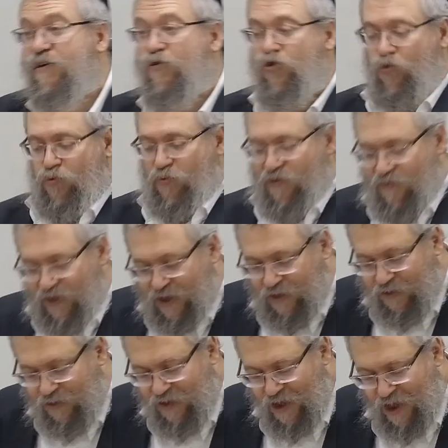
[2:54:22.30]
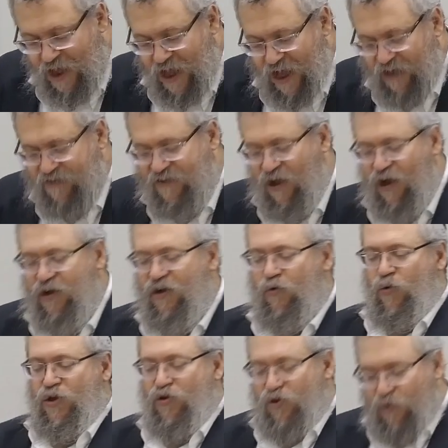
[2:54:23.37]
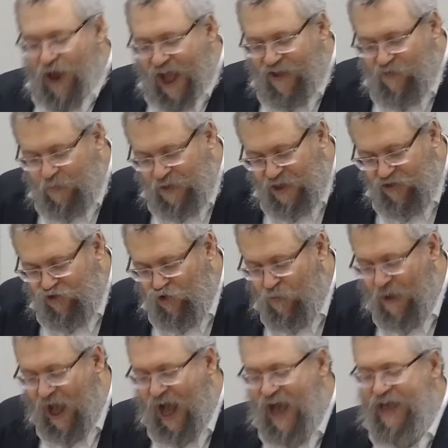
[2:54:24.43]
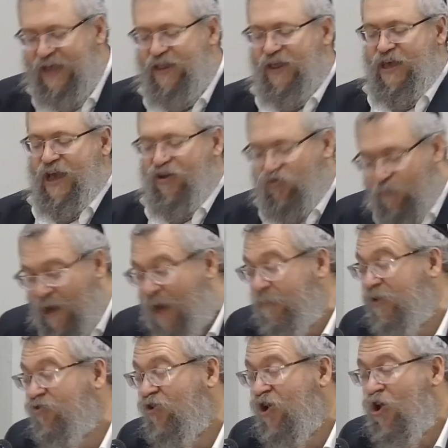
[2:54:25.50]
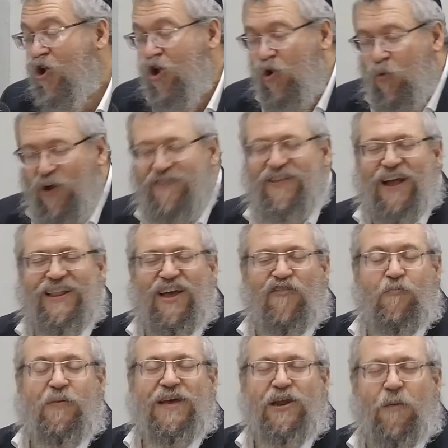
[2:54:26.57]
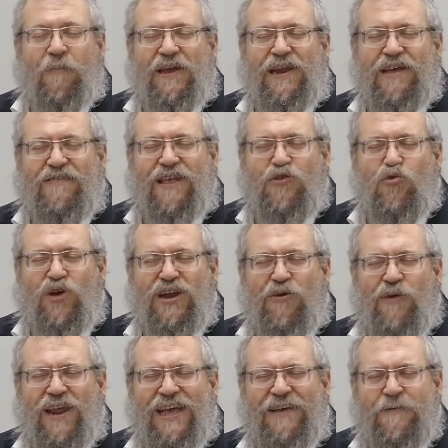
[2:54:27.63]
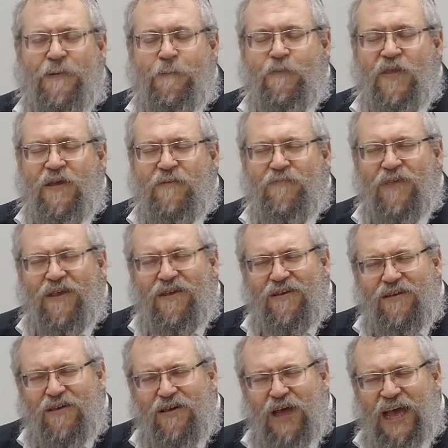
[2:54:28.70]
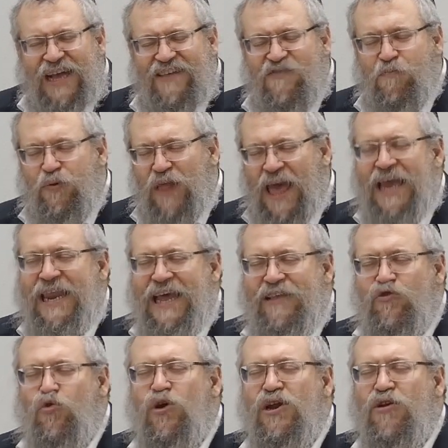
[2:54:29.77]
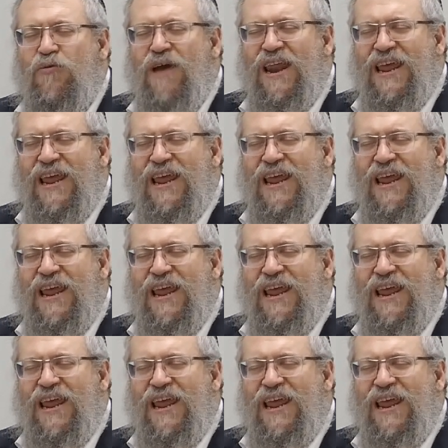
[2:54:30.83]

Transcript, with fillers: earlier? Are to you, God. L'cha Hashem Agdula v'chiyu v'garmul chad. And he and his life forces and he and his vessels are still one.